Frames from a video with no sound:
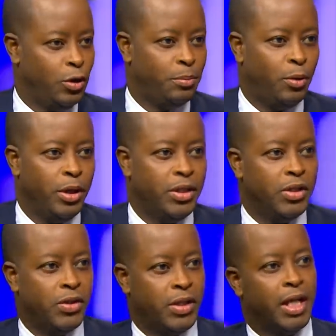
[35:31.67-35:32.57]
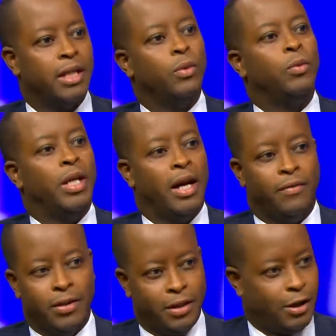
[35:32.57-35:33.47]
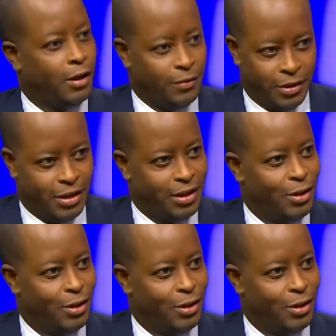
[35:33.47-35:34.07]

The point is that we have it covered